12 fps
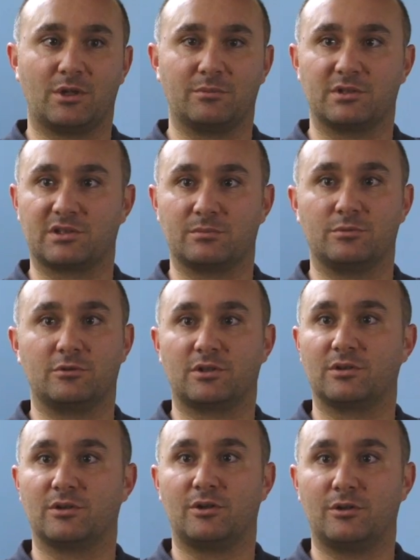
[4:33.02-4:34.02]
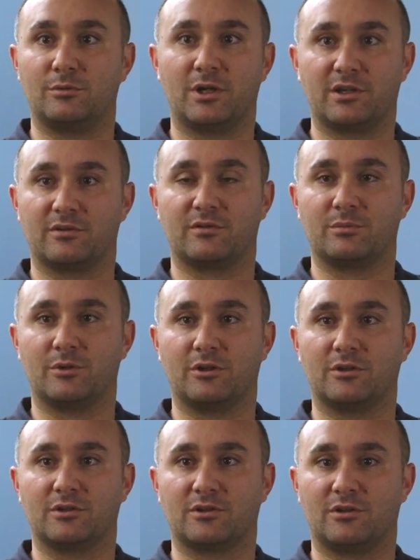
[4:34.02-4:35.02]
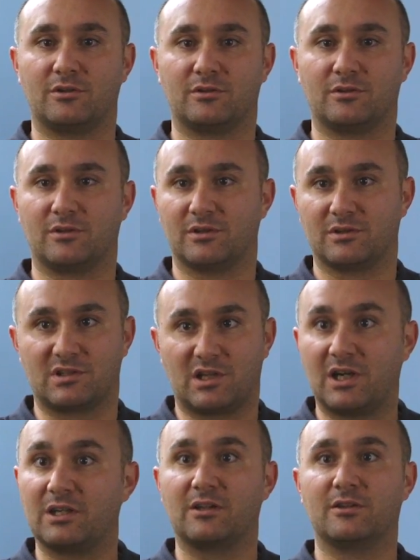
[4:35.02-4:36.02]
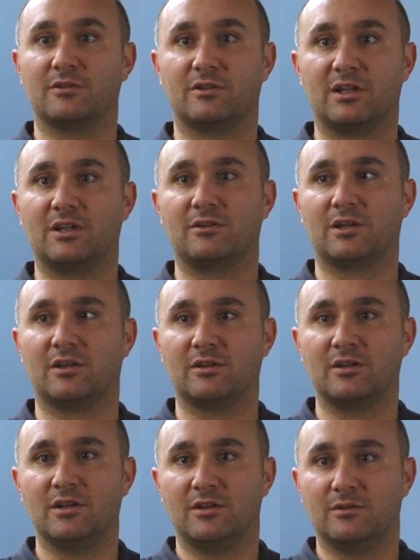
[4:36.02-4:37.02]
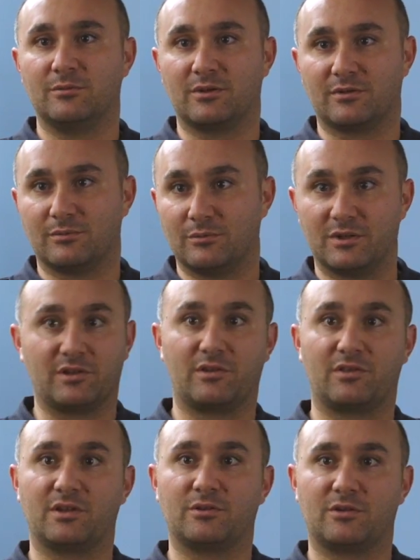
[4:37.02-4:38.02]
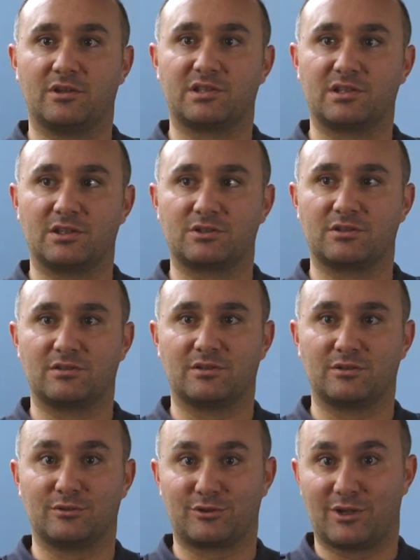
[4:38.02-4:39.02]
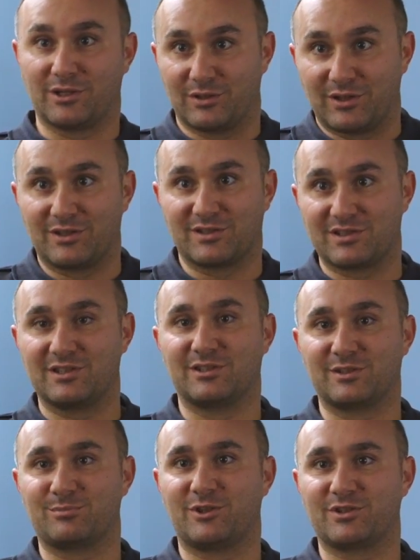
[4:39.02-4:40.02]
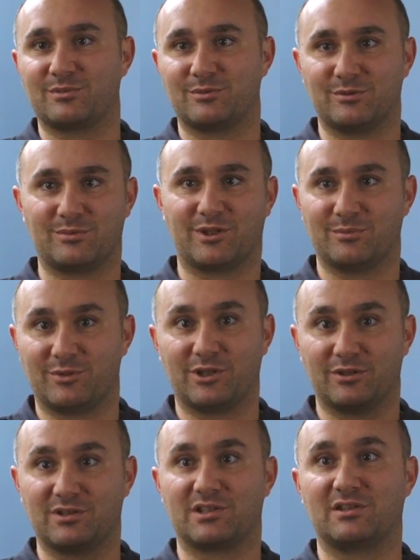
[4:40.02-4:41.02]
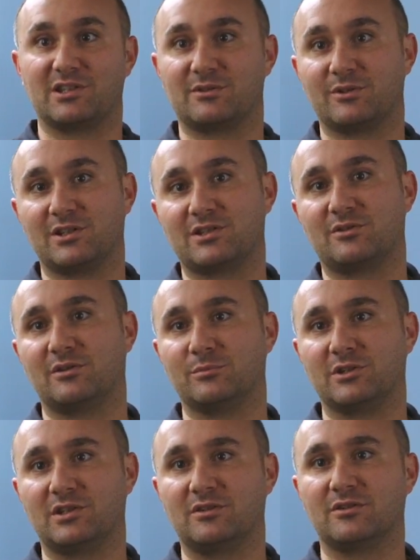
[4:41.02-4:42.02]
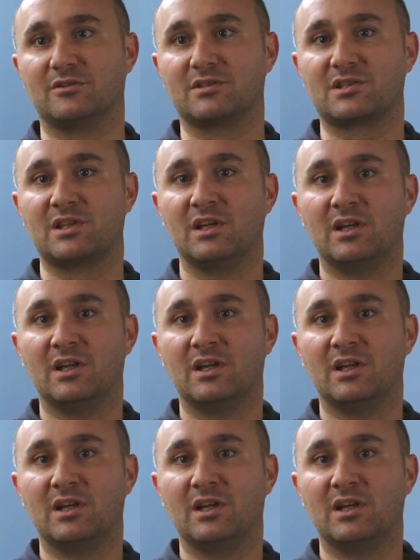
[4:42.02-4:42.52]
might be supporting the whole weight of the boat on a tiny little area with a really thin cross-section that you're trying to get as thin as possible by using these really strong materials.